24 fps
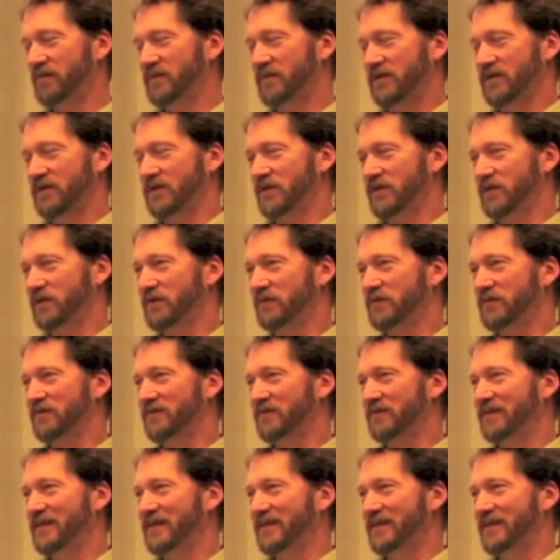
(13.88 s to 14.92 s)

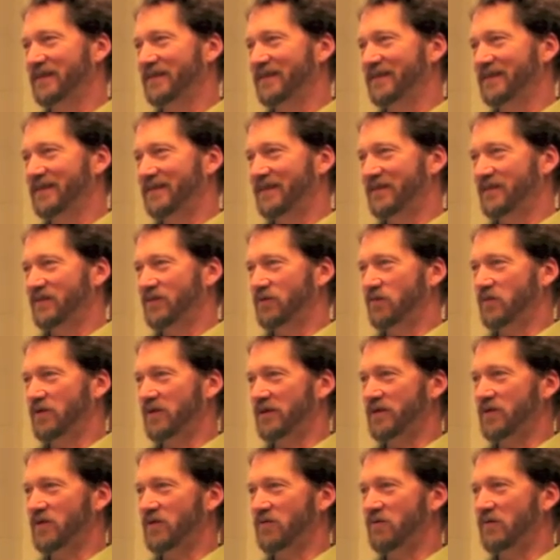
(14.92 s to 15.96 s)
you want
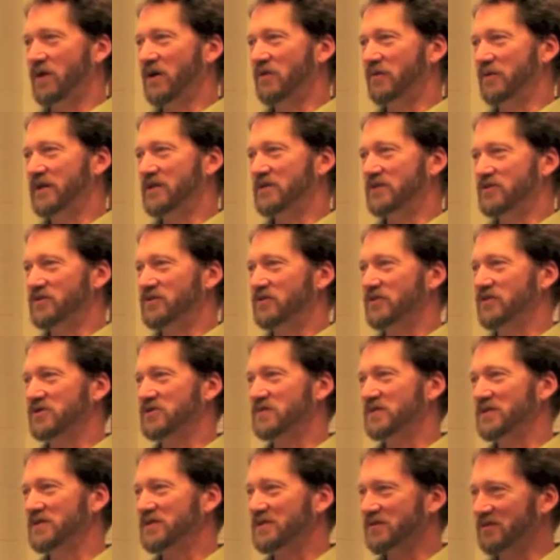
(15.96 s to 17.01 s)
to know what we do as
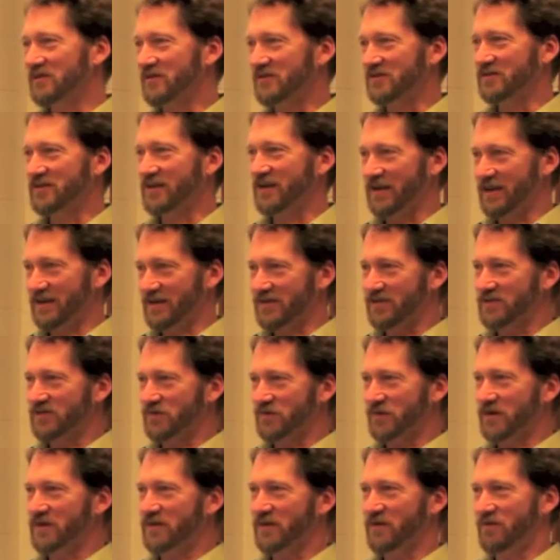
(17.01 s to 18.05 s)
material scientists.
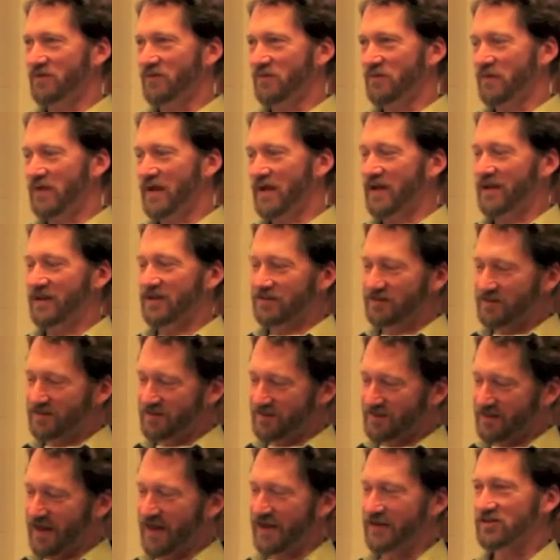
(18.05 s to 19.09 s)
We don't make
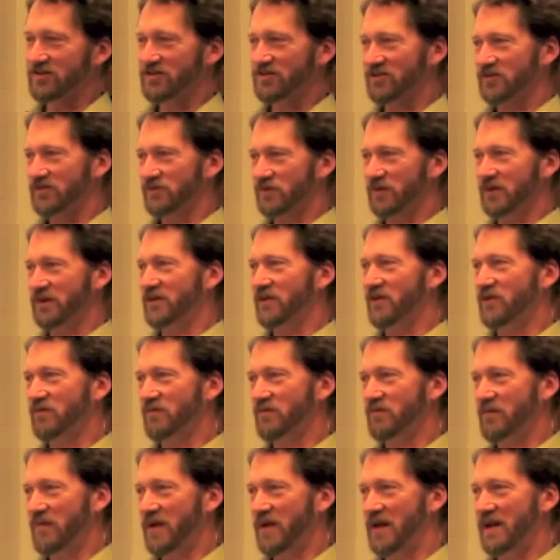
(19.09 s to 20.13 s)
desks, we
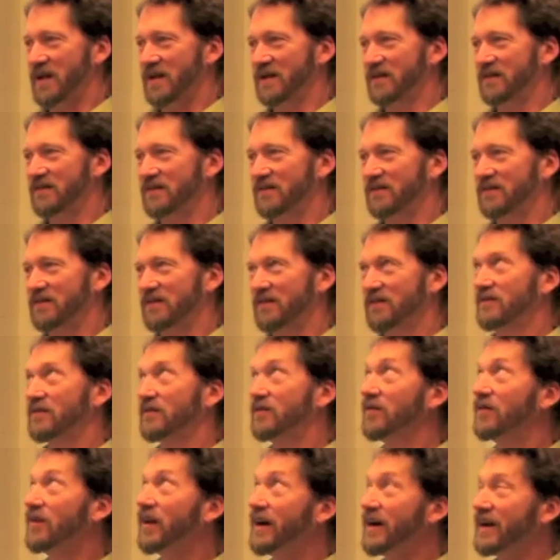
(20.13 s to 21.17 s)
don't make
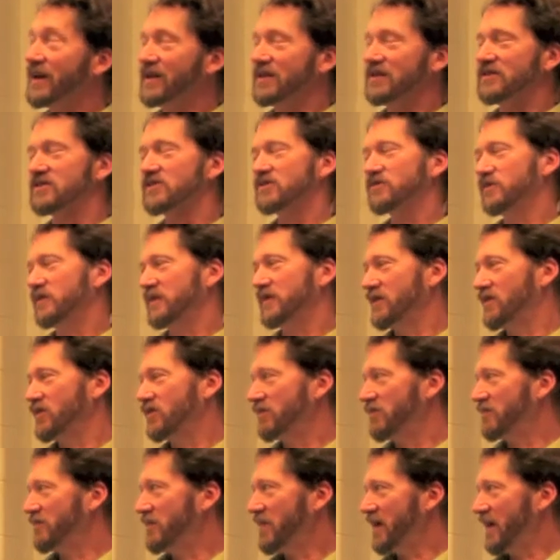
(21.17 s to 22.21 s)
lights, we
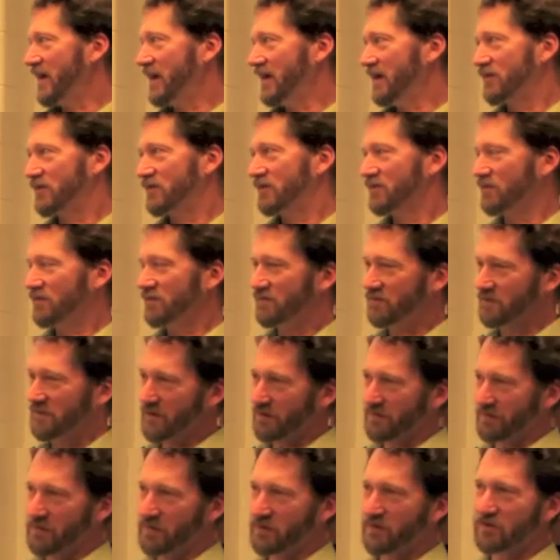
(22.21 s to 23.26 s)
don't make
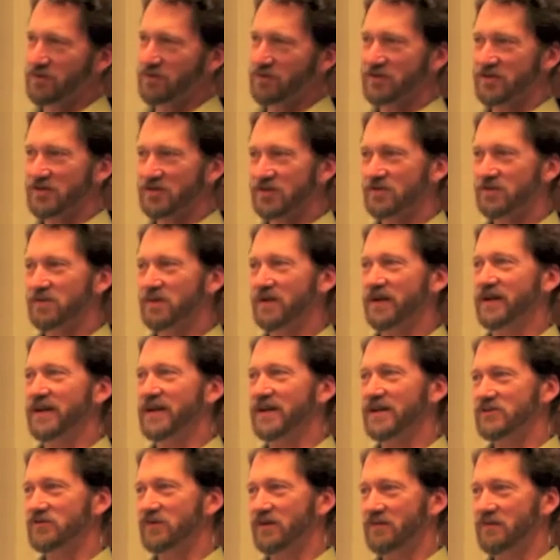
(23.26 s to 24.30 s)
computer
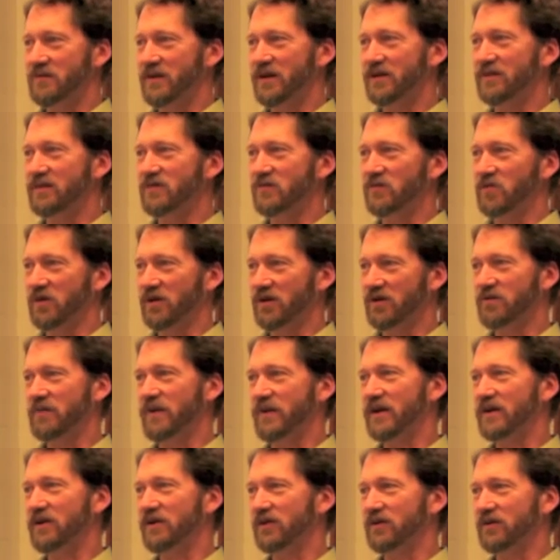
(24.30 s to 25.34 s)
displays, we make them work
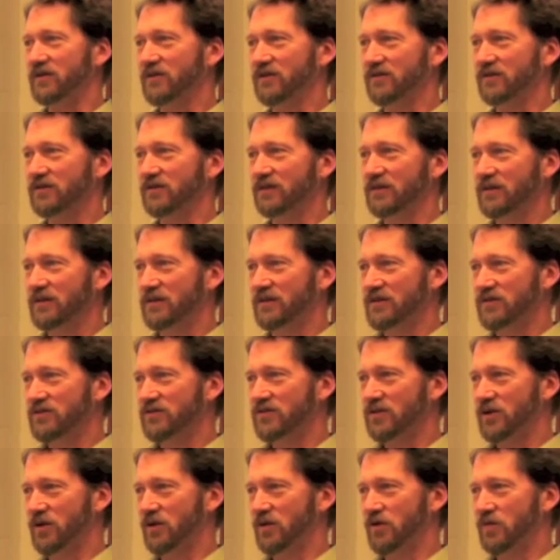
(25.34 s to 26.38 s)
better.
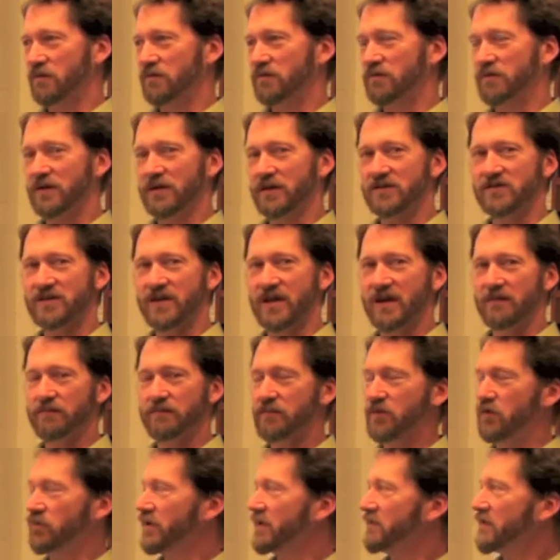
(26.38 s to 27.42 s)
So, for
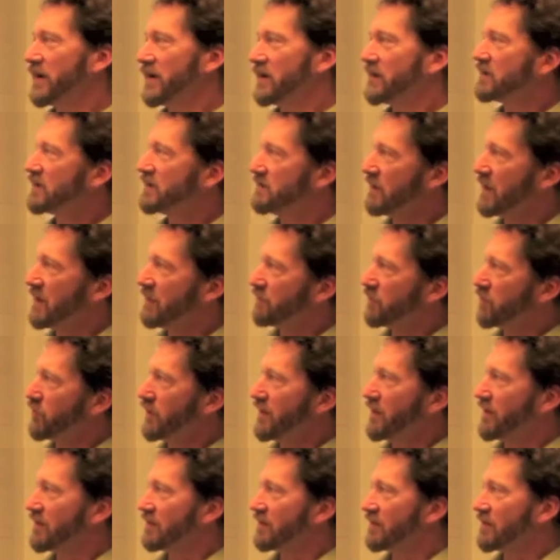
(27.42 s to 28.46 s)
example, we might come up
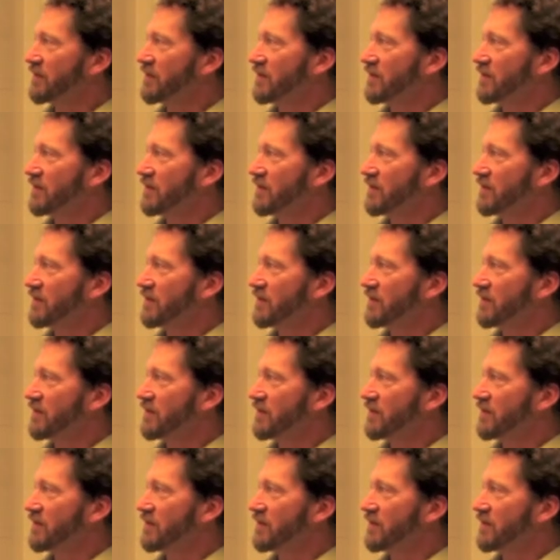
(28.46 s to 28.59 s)
with